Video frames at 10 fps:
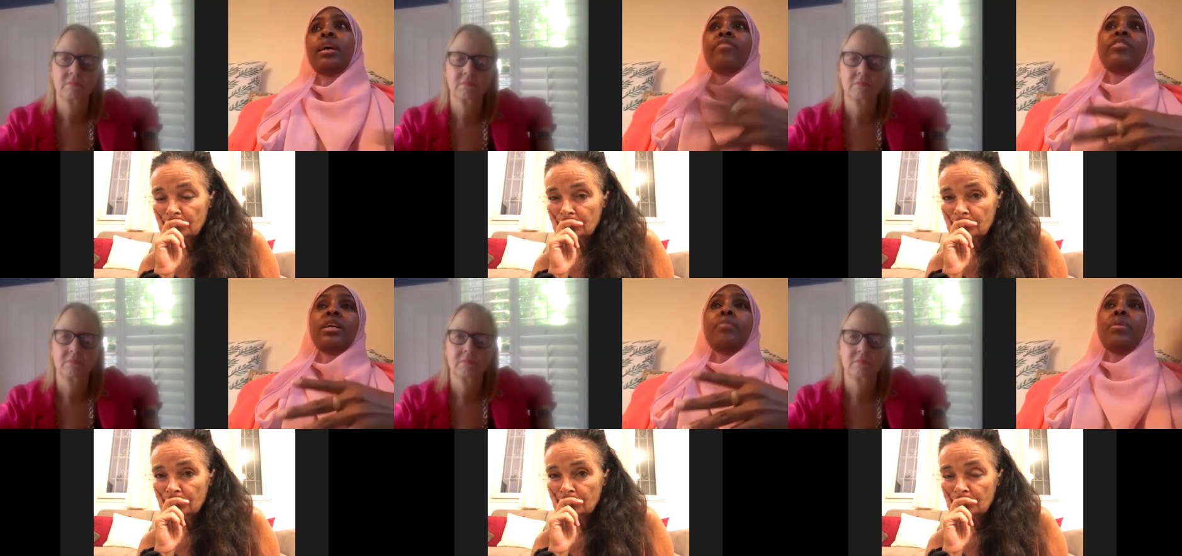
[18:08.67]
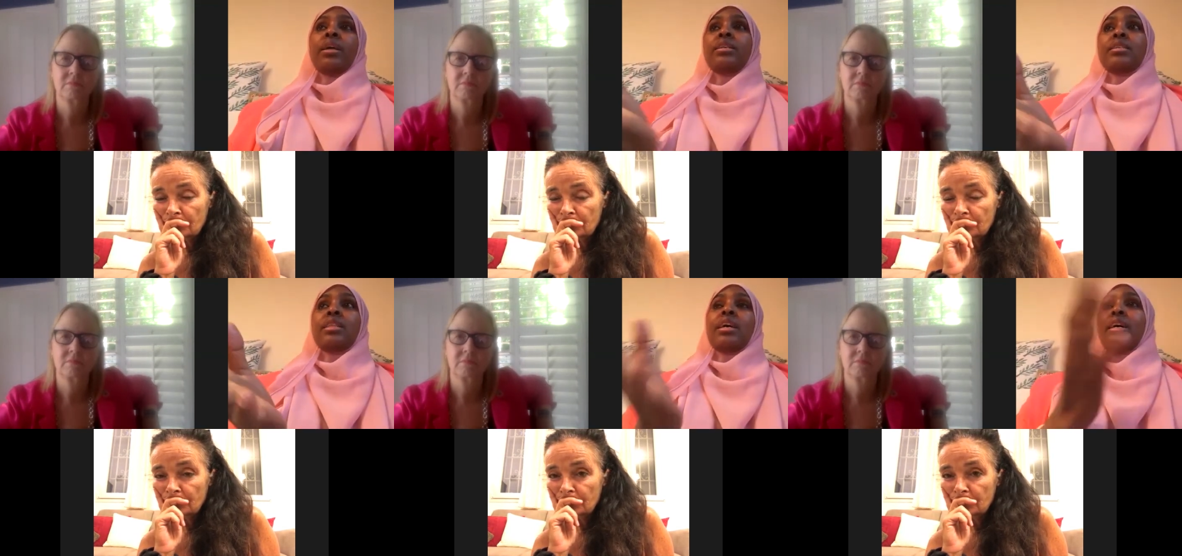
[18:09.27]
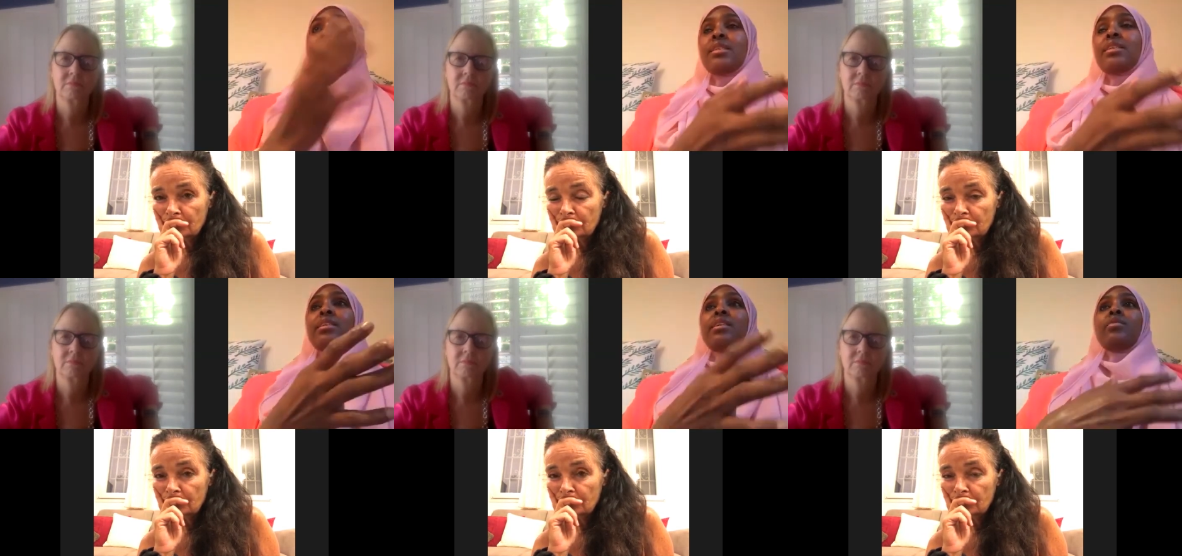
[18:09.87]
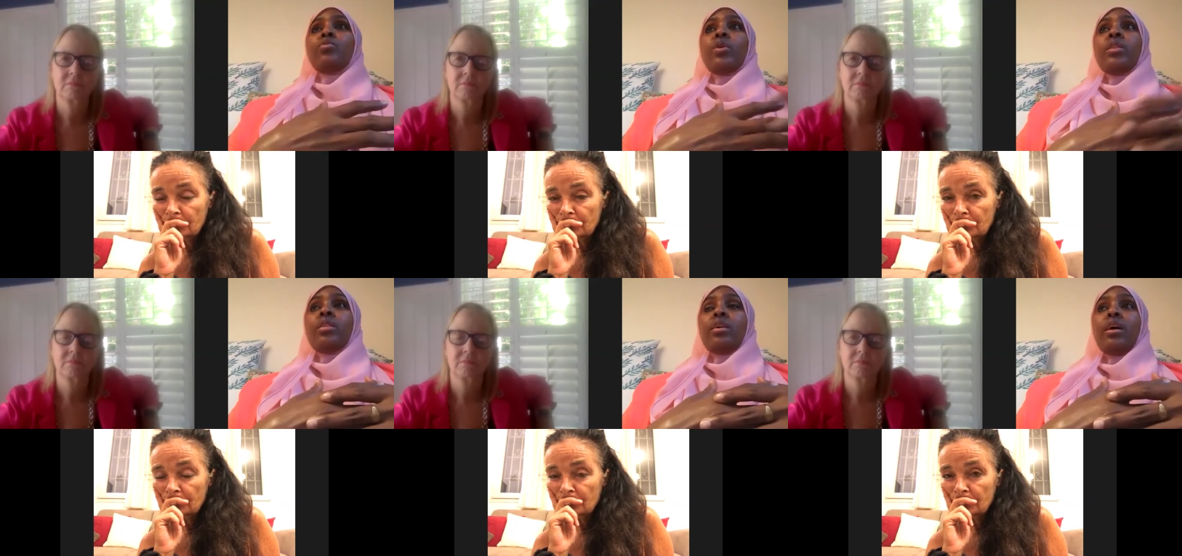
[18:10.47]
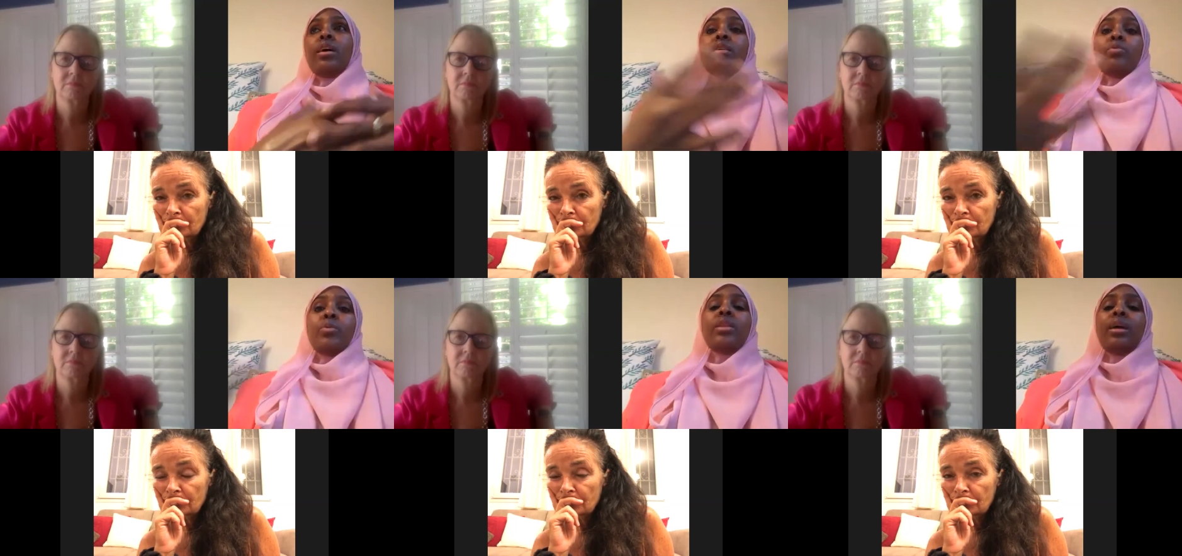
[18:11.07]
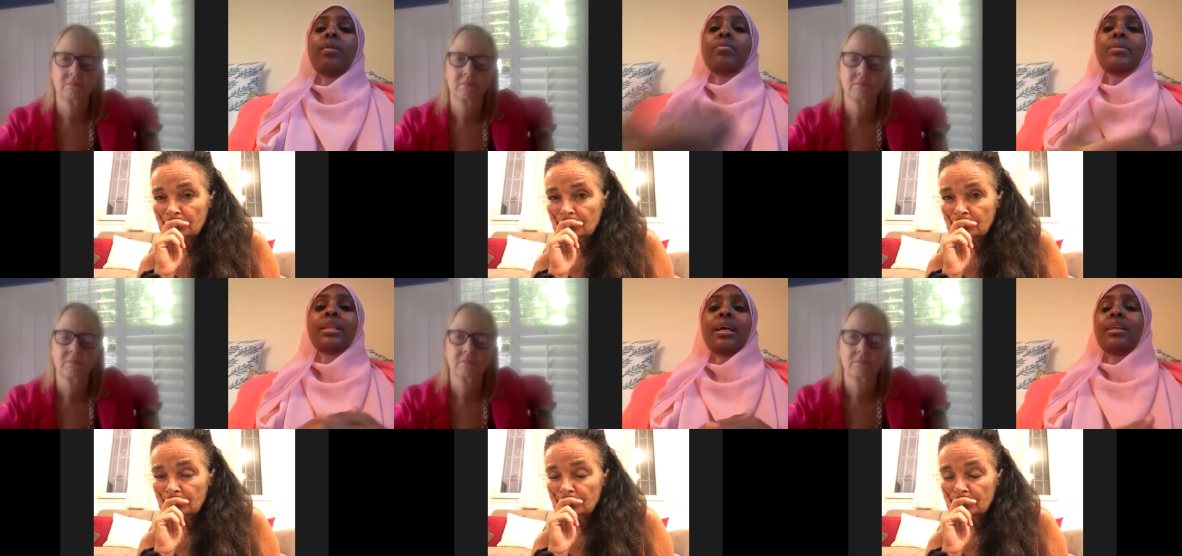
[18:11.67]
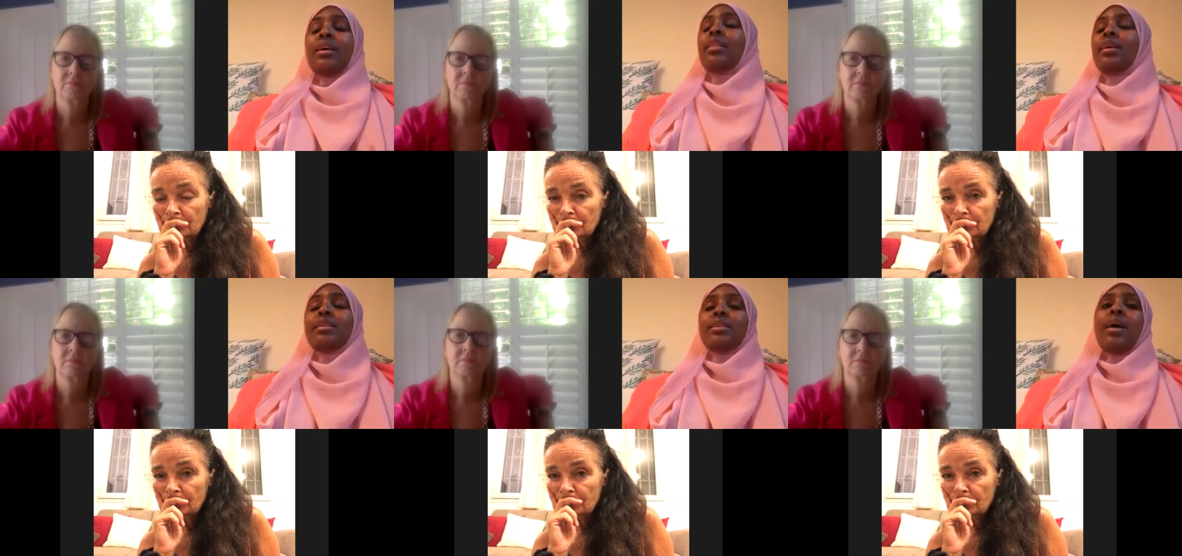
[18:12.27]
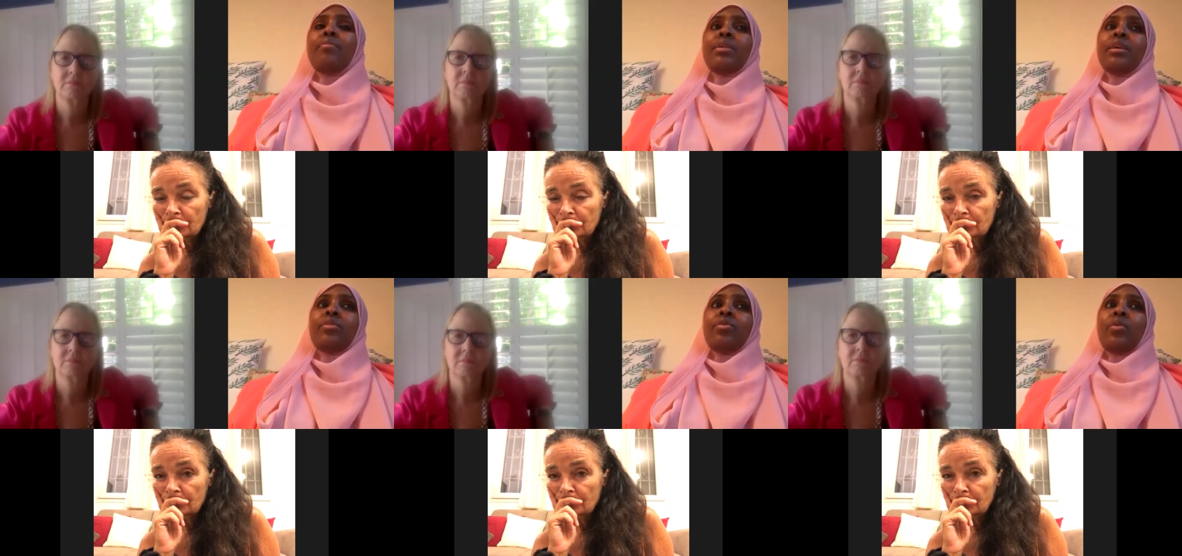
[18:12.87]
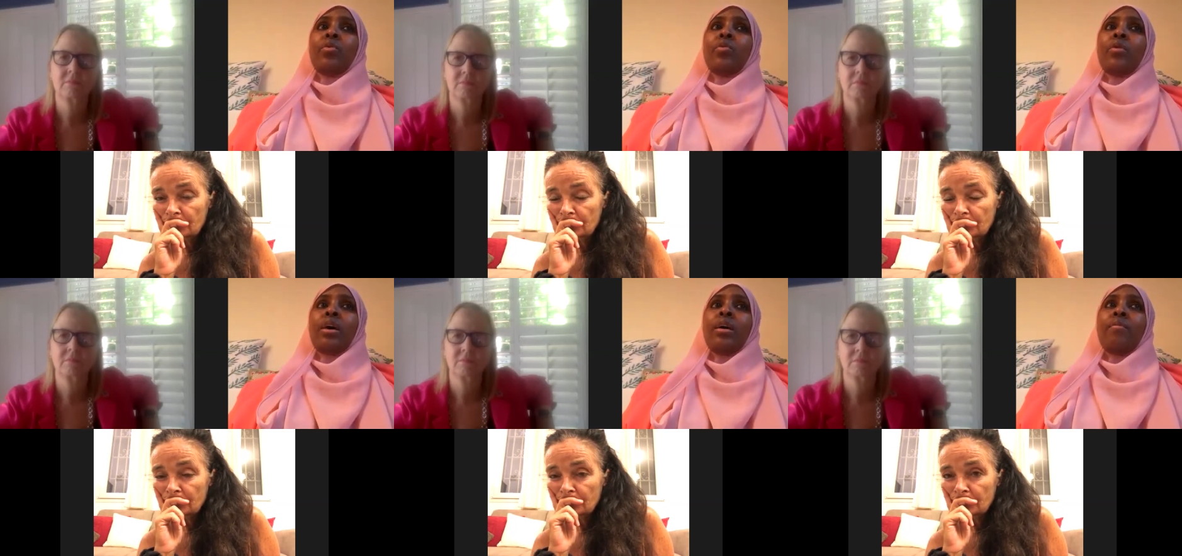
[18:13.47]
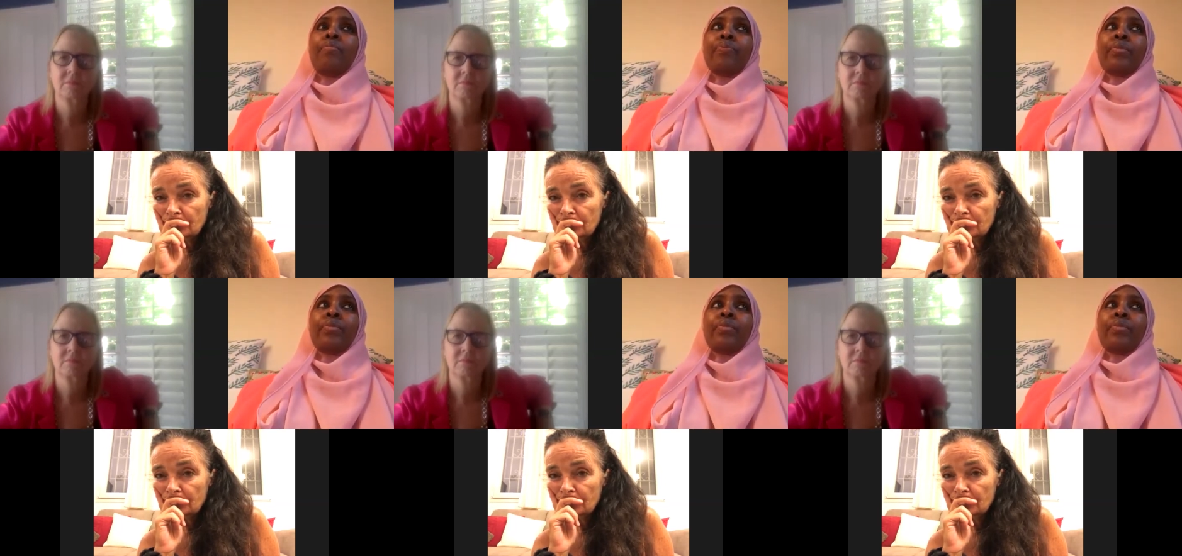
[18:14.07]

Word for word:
Speaker 1: FGM bill is there sitting with with the government and nothing is happening. So um,